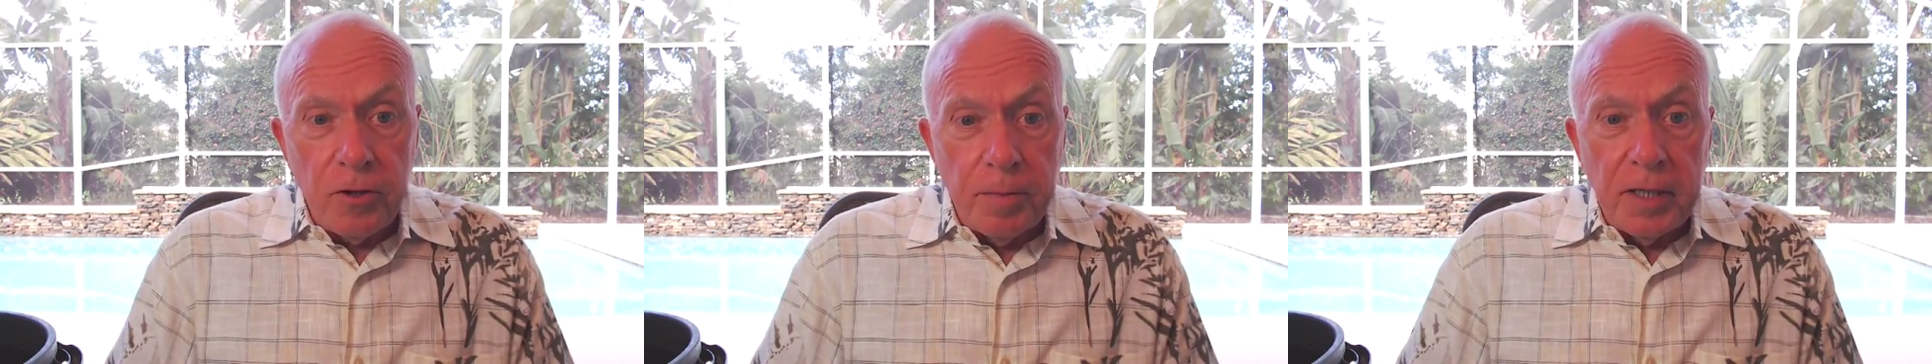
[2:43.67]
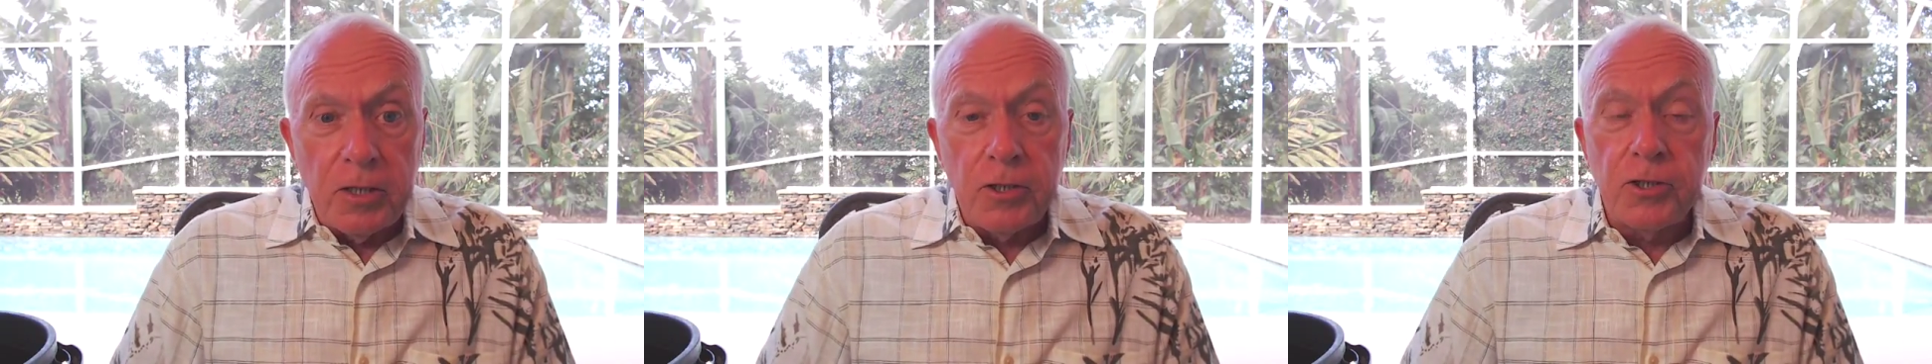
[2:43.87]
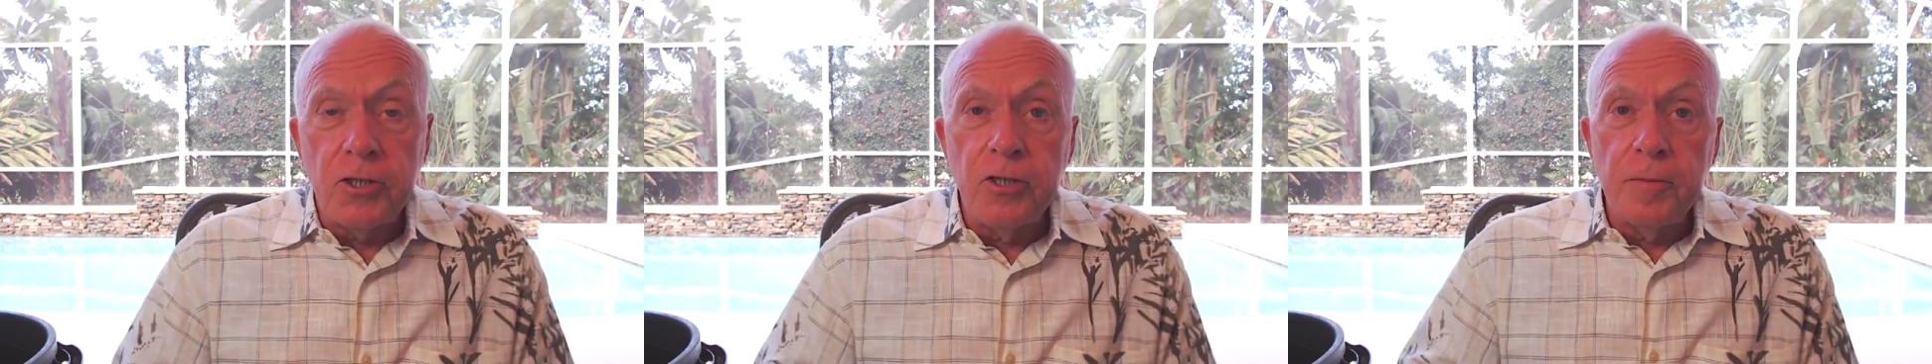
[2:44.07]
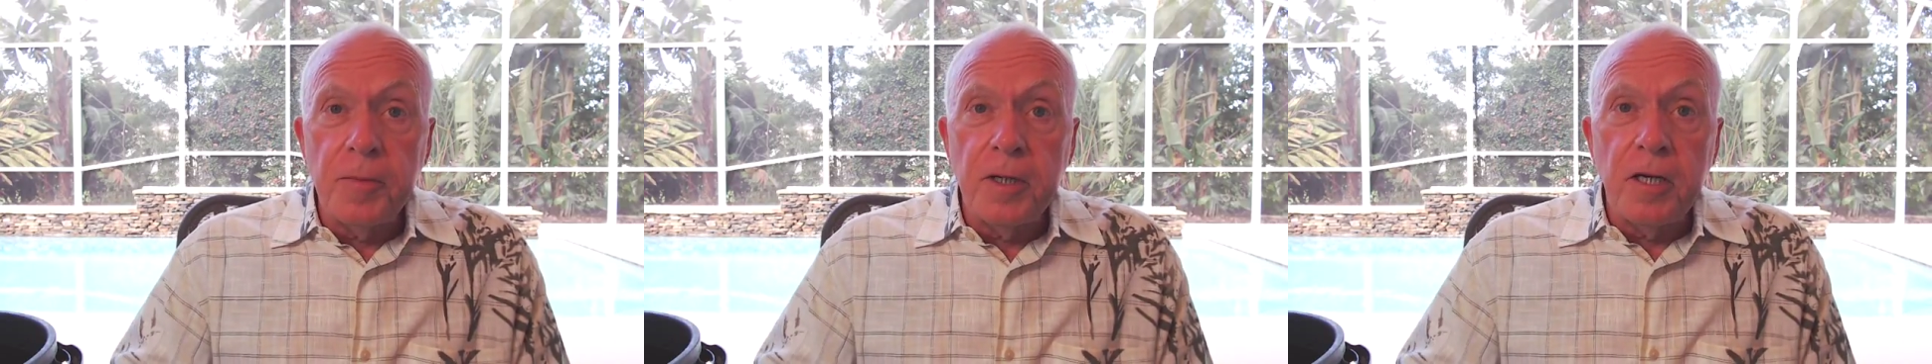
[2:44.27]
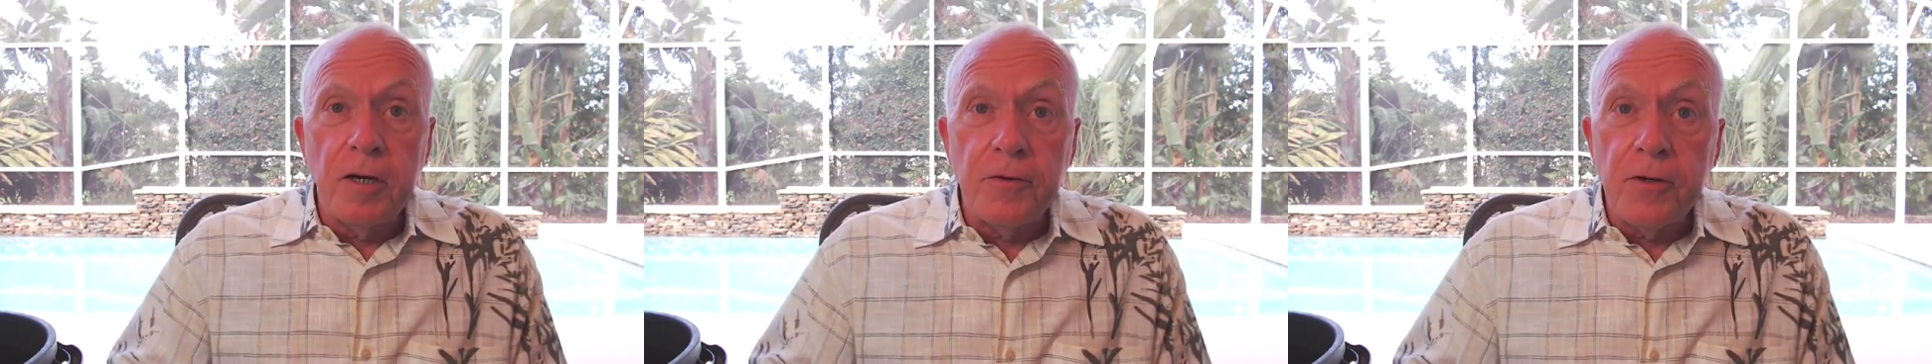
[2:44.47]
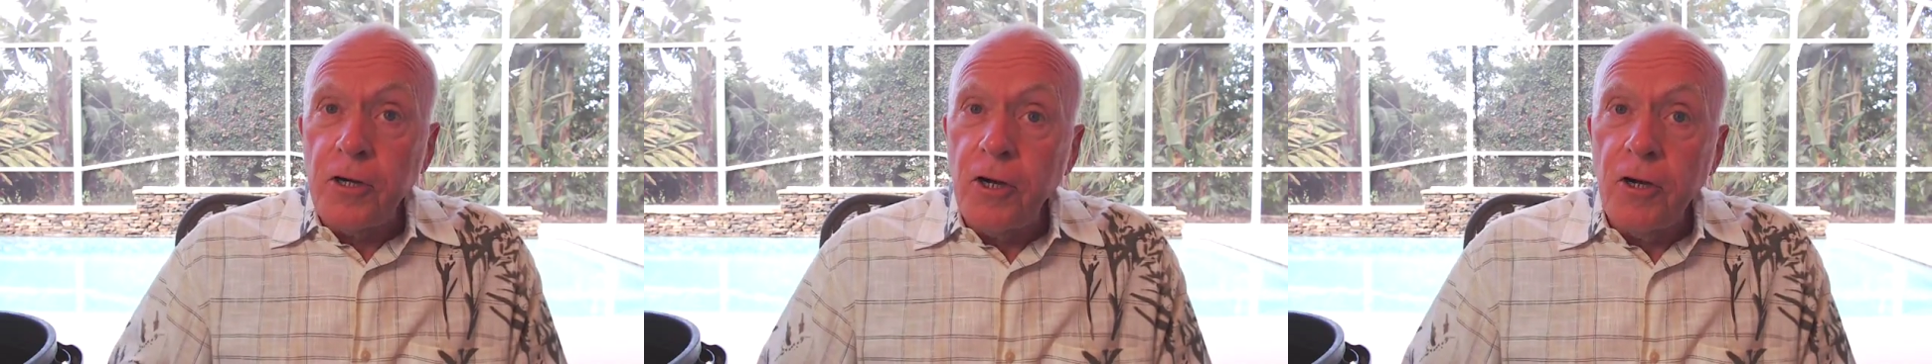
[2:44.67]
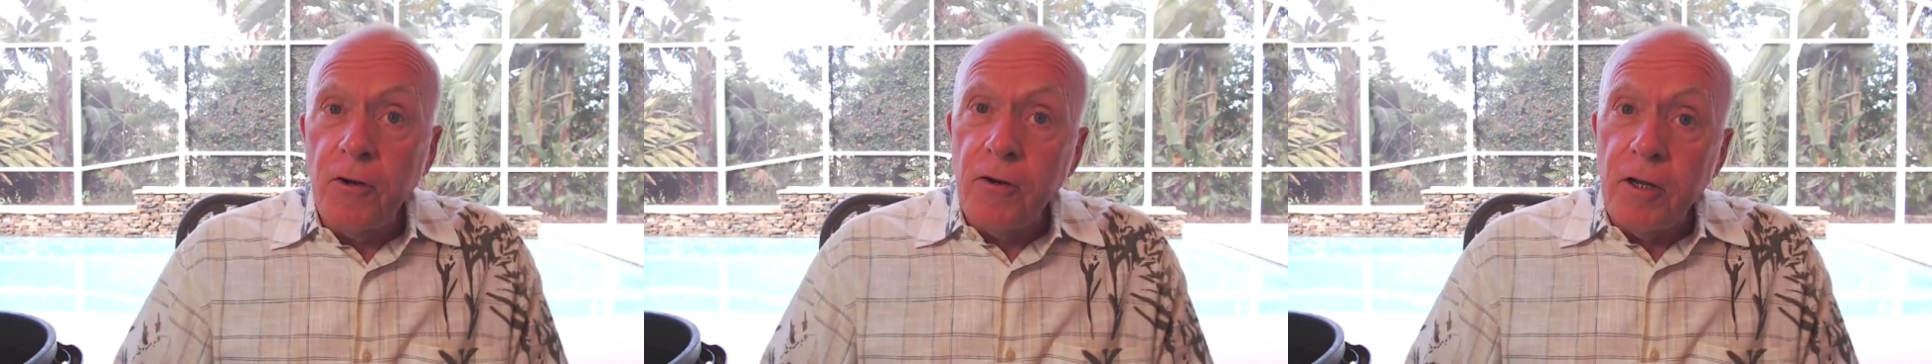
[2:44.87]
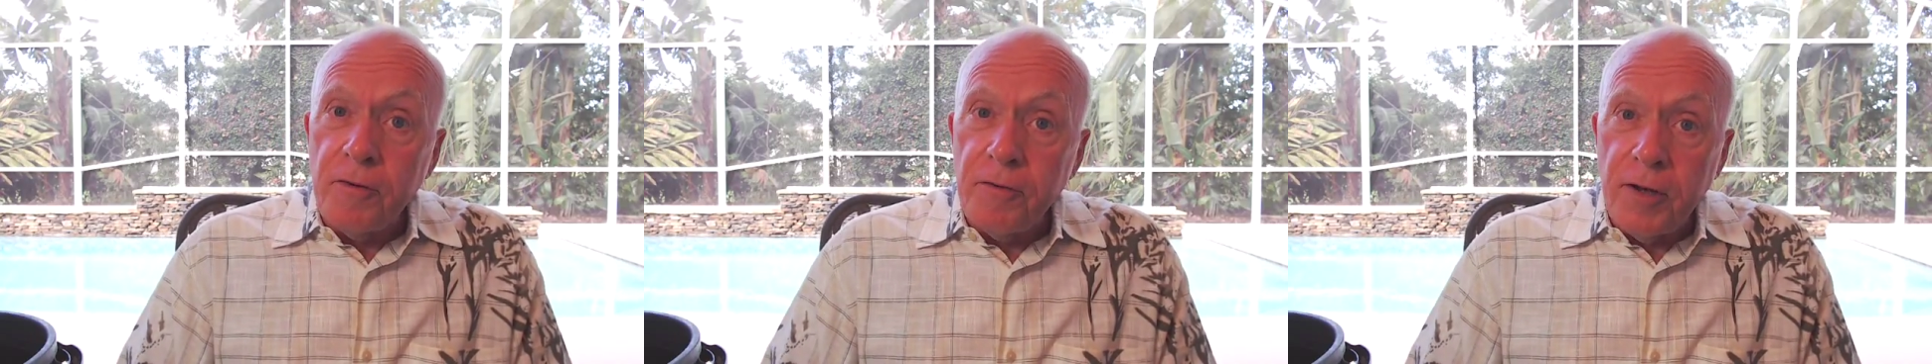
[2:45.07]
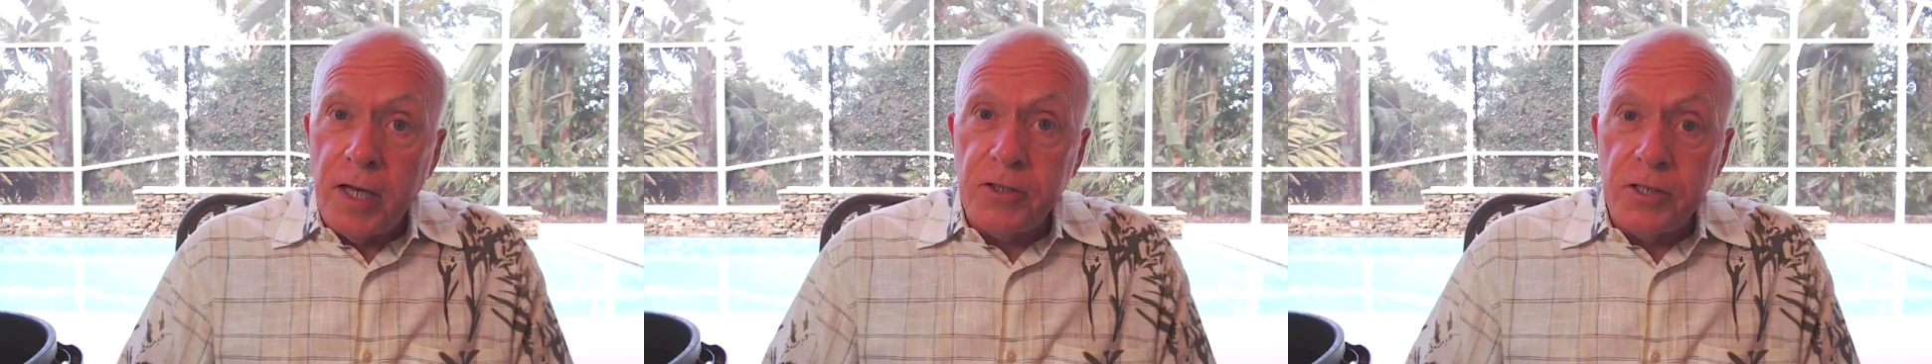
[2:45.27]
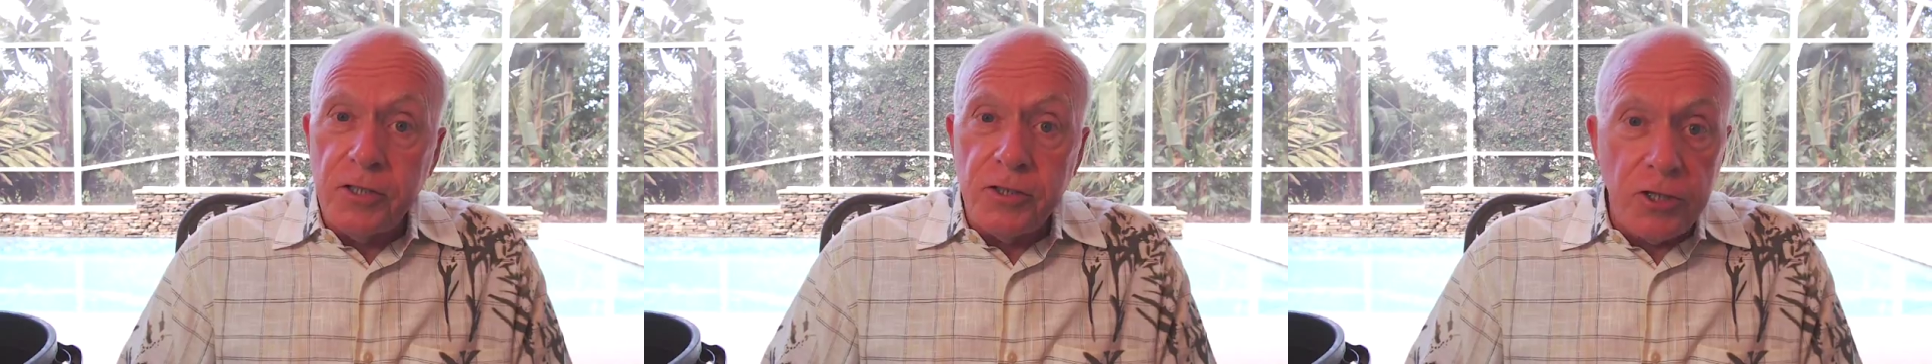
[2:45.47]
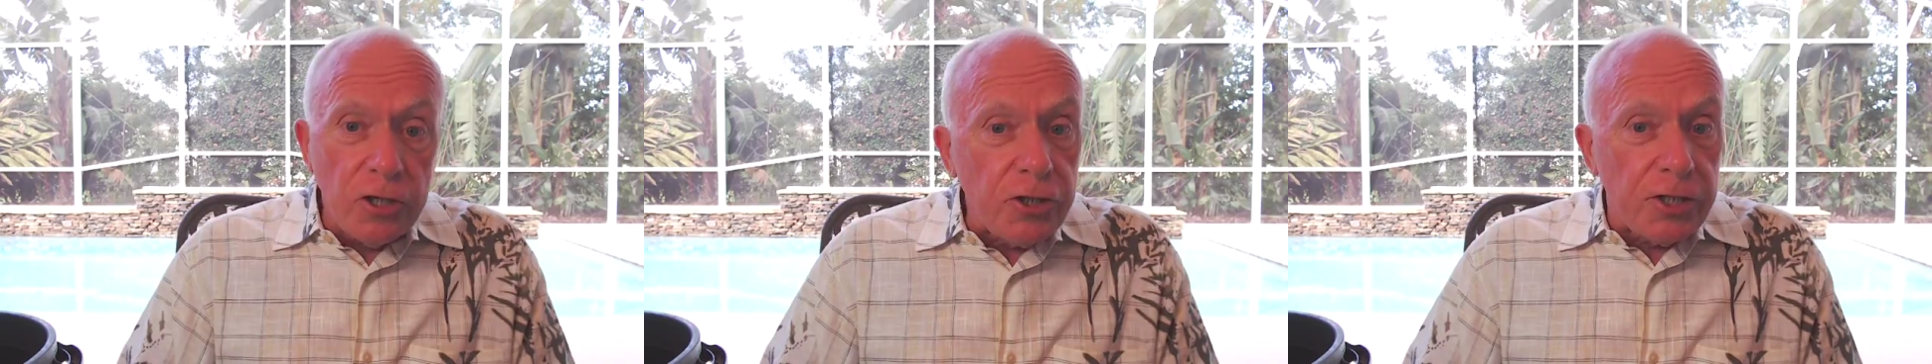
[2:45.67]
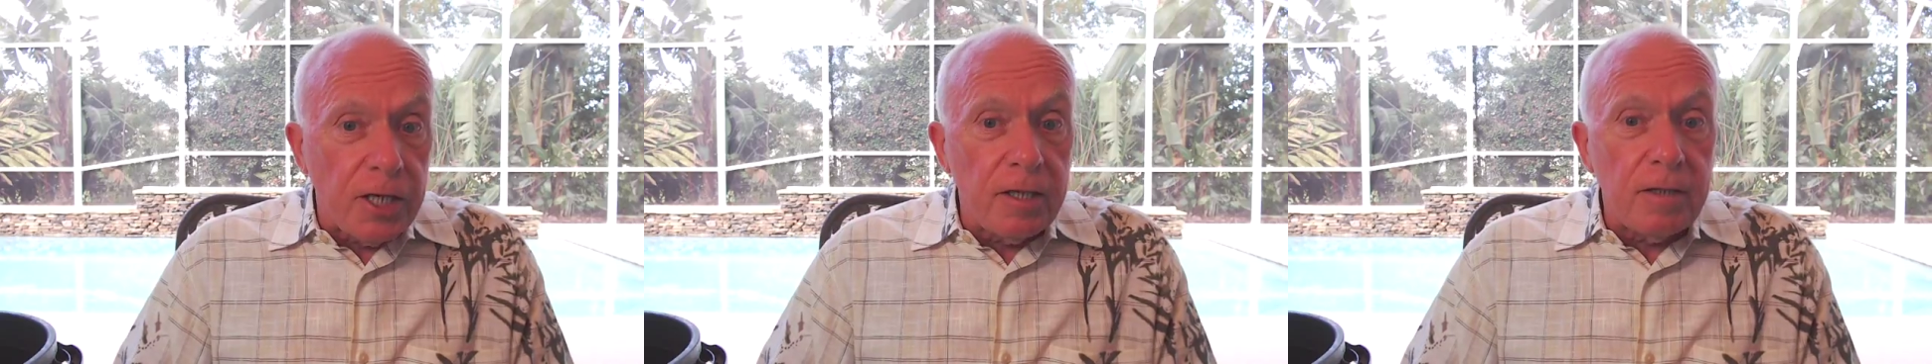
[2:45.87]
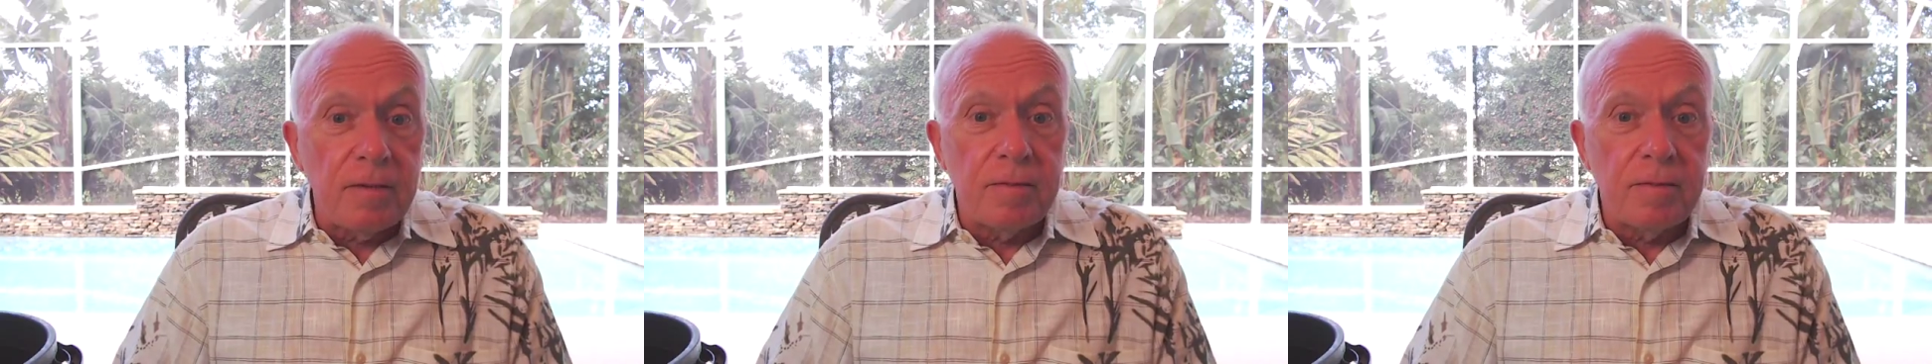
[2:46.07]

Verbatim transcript: but discernment of current events is urgent.